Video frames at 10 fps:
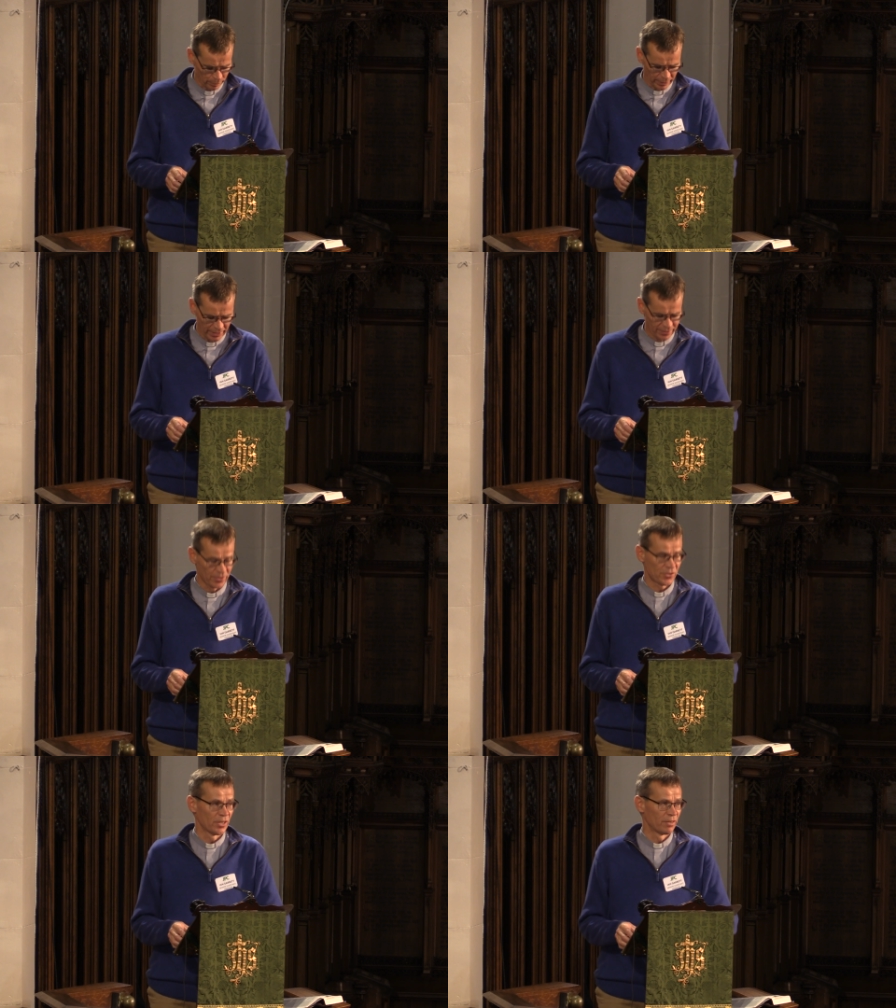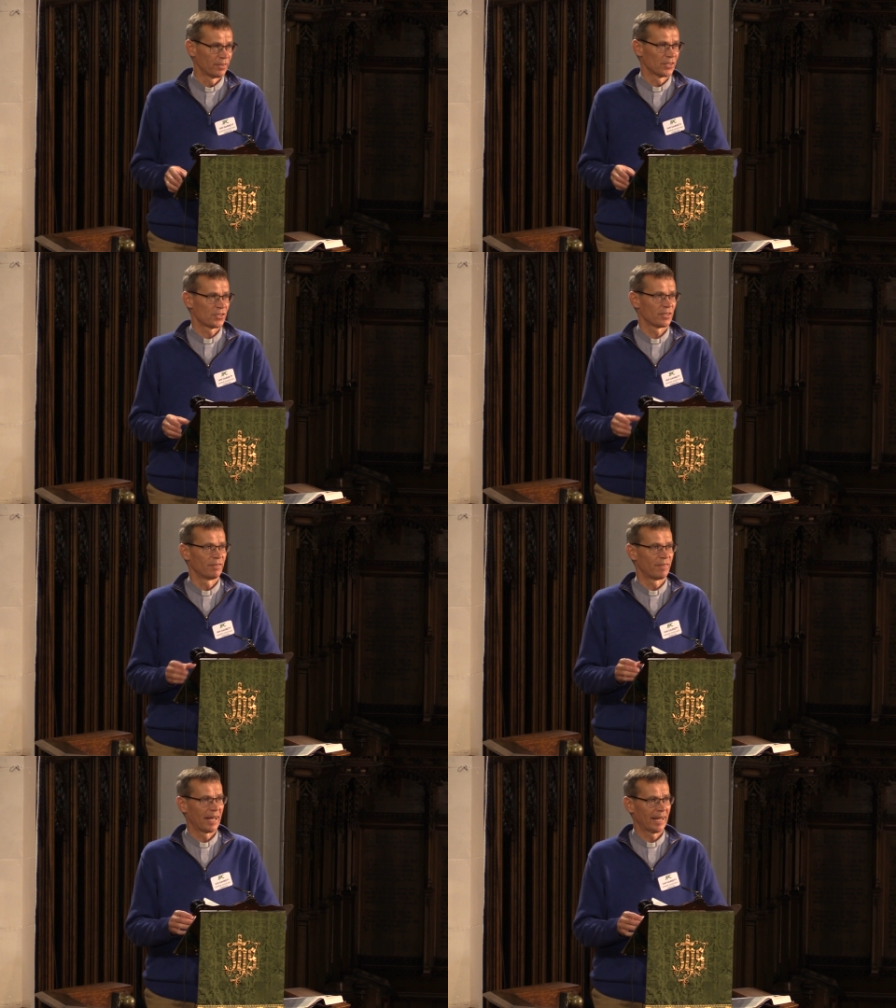beneath the surface
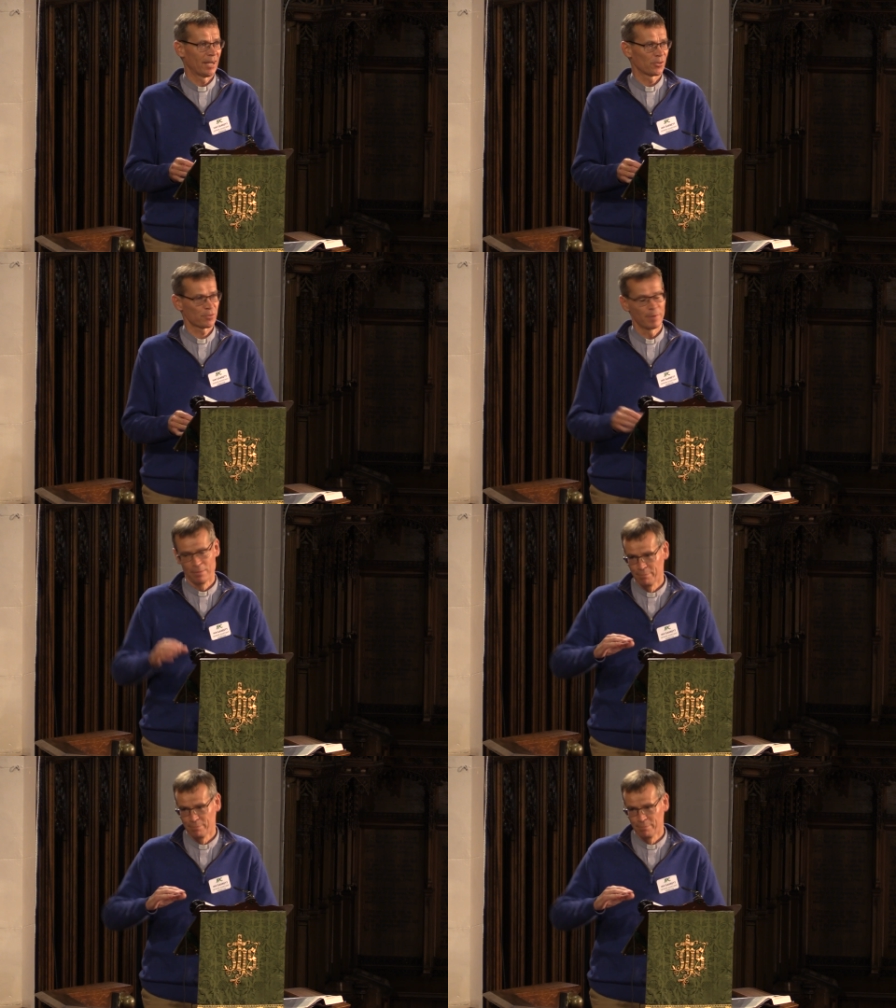of that housemate,